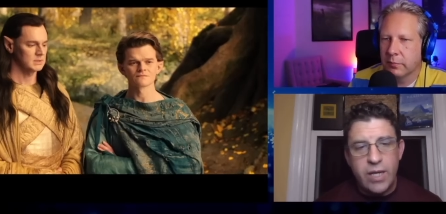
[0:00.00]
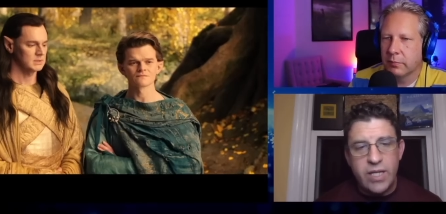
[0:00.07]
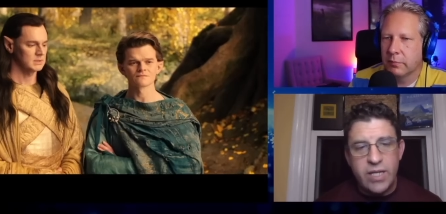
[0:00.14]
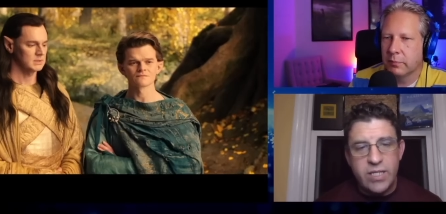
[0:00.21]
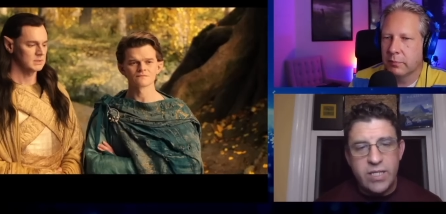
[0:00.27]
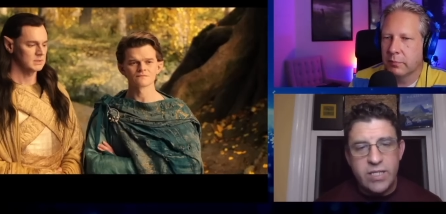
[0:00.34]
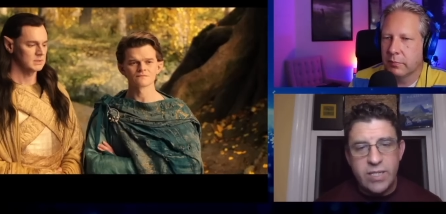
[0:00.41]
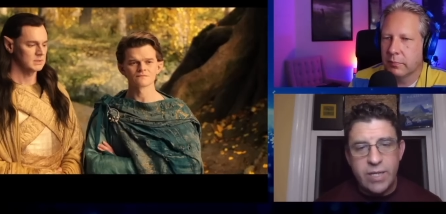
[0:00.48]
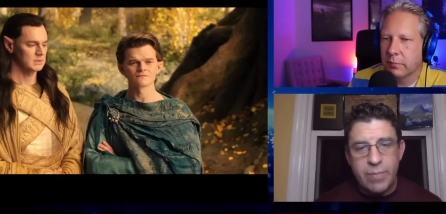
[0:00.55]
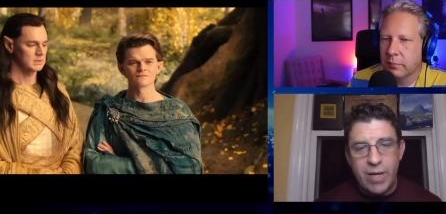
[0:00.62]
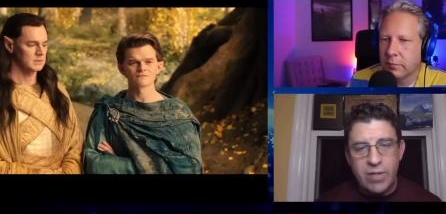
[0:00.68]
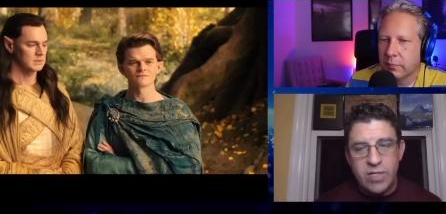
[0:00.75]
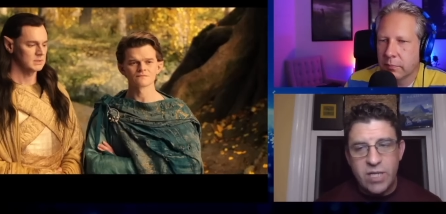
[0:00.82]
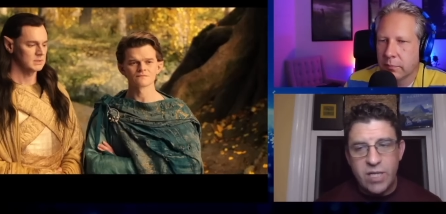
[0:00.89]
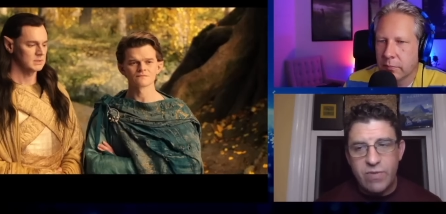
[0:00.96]
Speaker 1: and he's
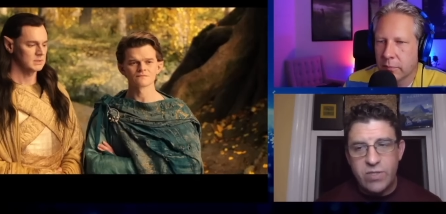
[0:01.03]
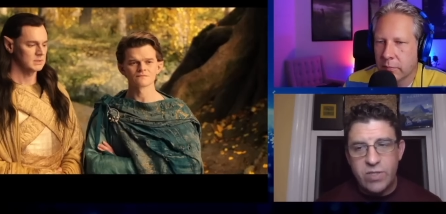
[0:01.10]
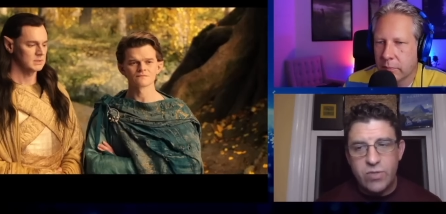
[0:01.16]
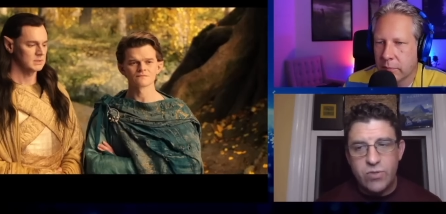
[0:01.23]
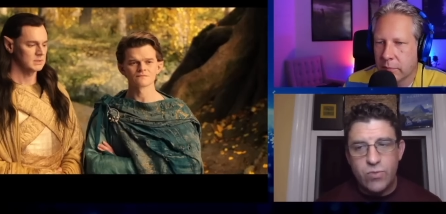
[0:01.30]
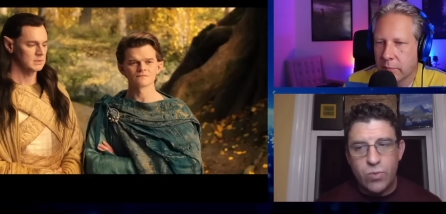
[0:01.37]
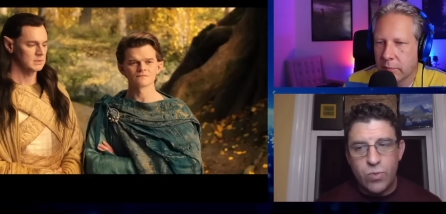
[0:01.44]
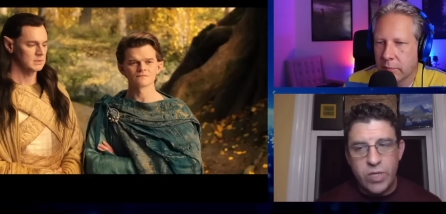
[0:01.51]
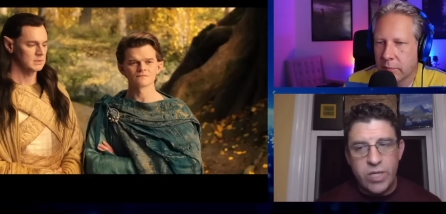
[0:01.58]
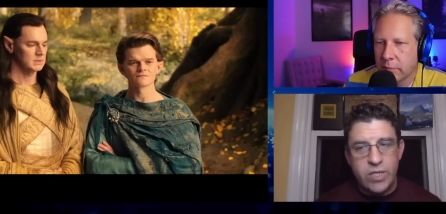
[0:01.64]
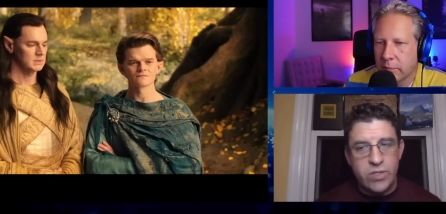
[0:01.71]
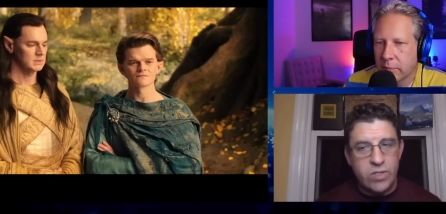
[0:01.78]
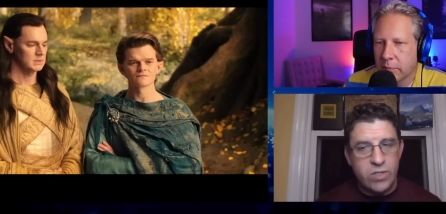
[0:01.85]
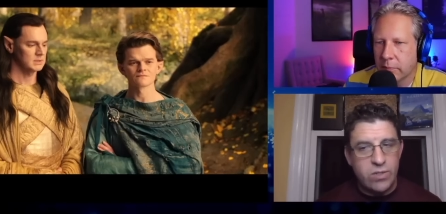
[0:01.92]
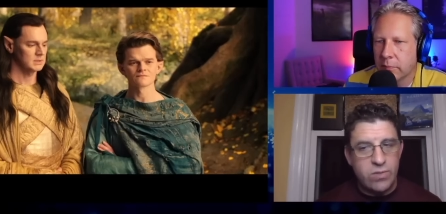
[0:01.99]
about to give us his
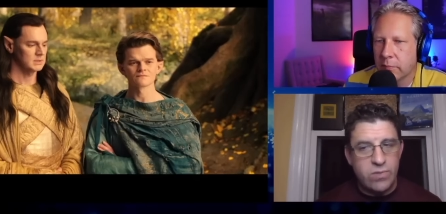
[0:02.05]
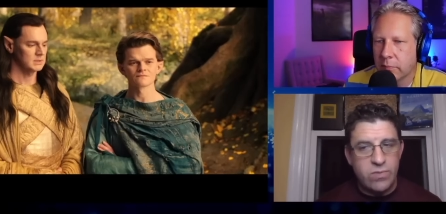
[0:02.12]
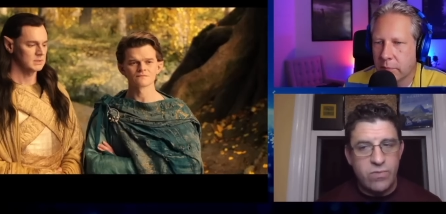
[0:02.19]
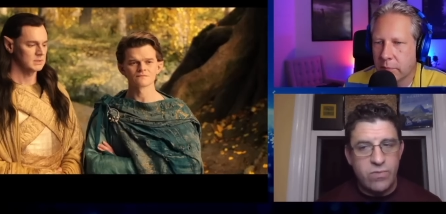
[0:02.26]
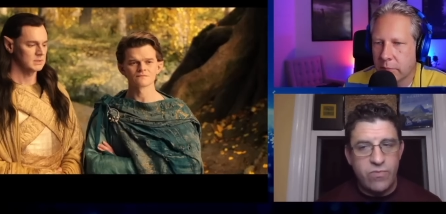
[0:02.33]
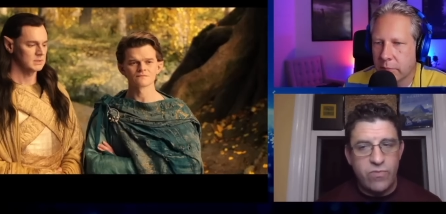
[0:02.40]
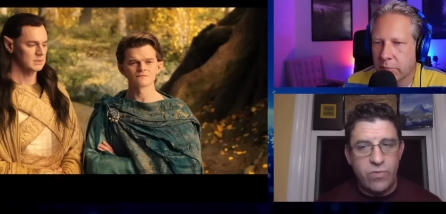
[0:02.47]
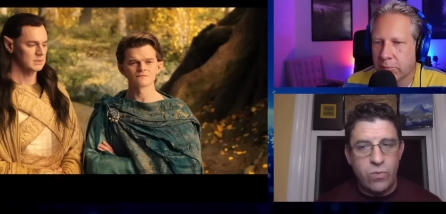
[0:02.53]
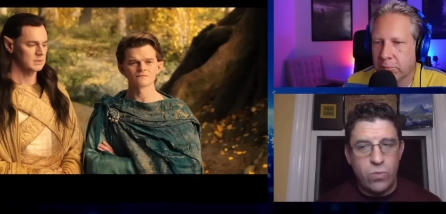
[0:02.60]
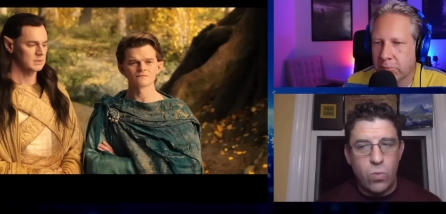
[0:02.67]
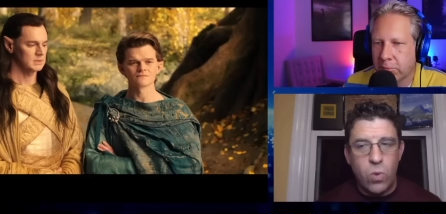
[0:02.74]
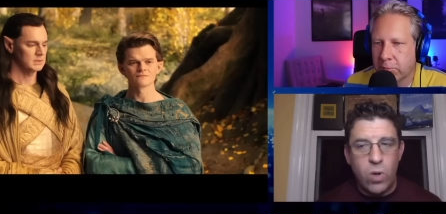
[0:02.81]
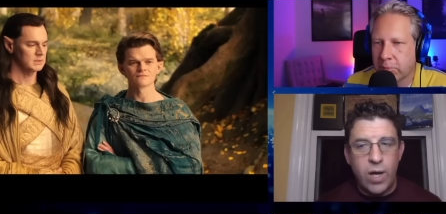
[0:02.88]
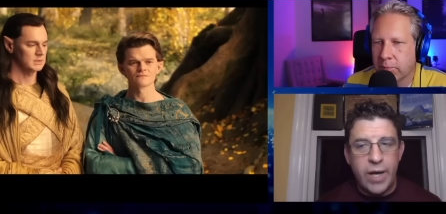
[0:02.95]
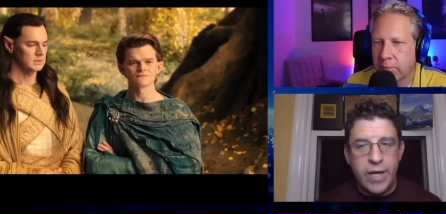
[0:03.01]
reason for
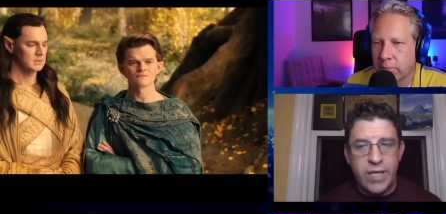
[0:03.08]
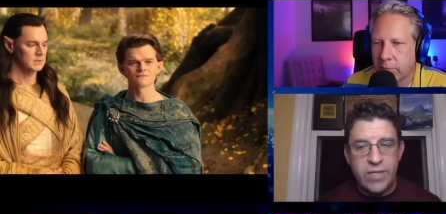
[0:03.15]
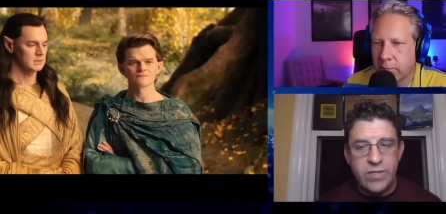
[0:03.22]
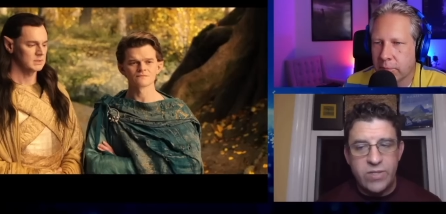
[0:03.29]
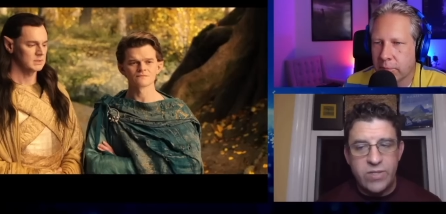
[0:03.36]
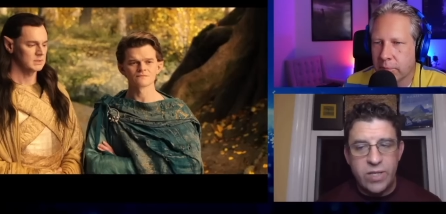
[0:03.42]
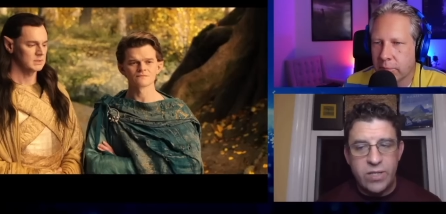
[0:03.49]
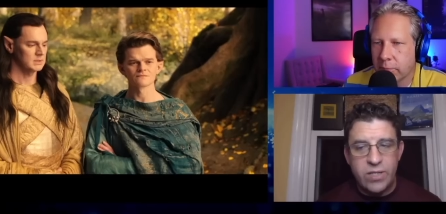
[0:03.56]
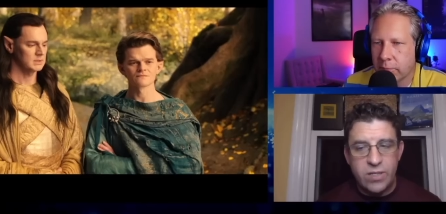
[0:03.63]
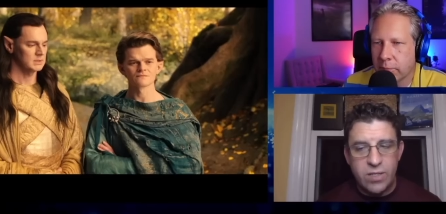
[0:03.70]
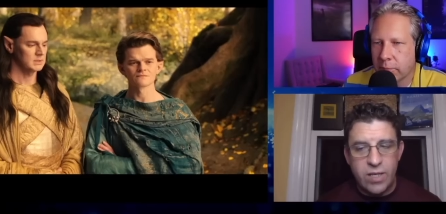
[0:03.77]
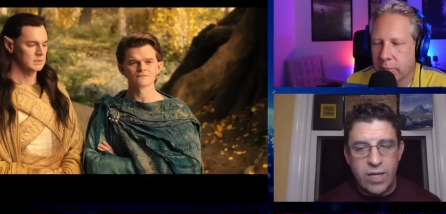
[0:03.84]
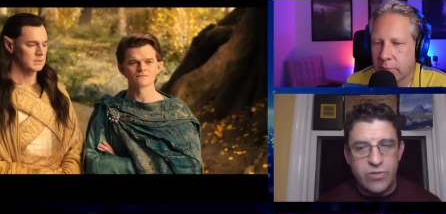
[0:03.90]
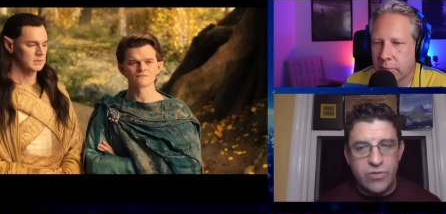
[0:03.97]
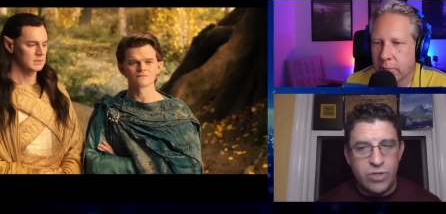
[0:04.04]
why he sent
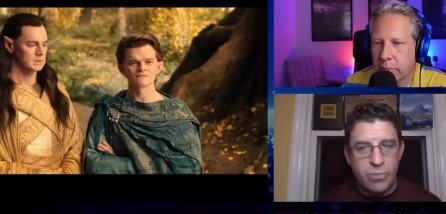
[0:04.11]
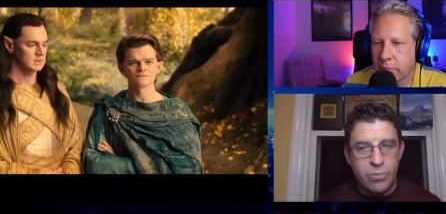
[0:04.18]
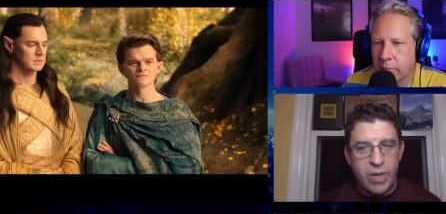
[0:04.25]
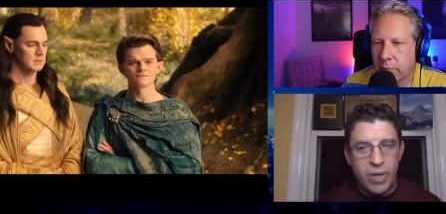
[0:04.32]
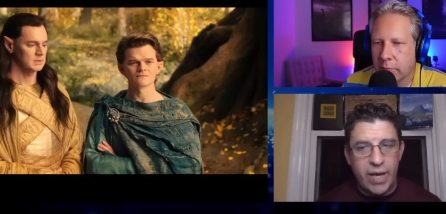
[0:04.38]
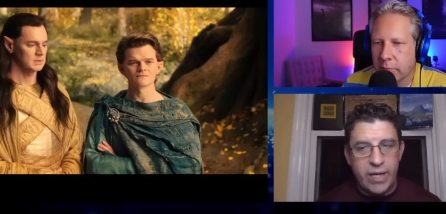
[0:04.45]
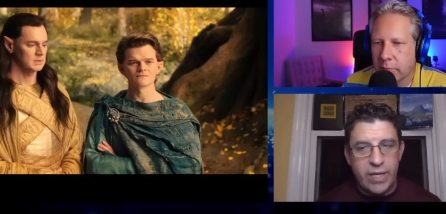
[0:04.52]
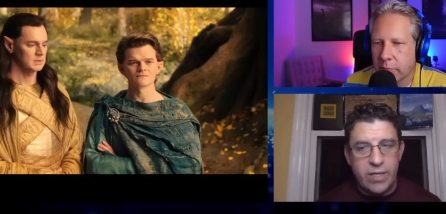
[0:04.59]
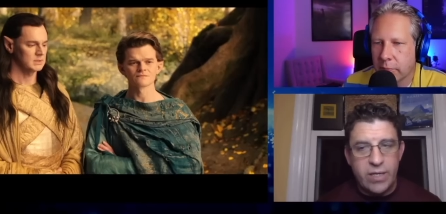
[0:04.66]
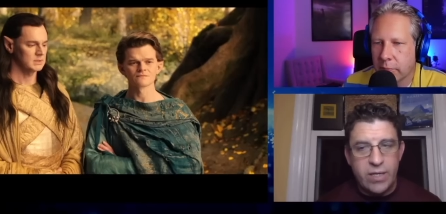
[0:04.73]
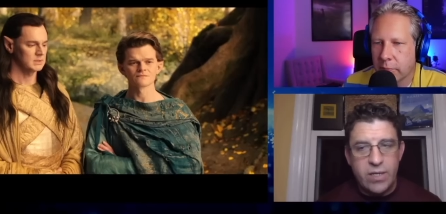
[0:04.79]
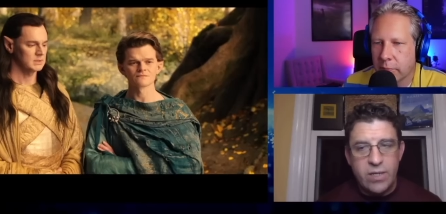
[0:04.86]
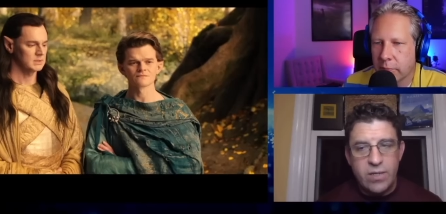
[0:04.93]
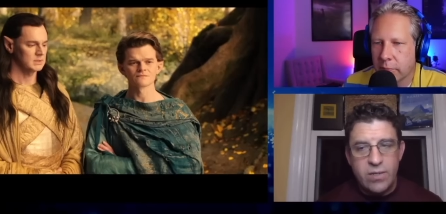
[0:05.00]
Galadriel back.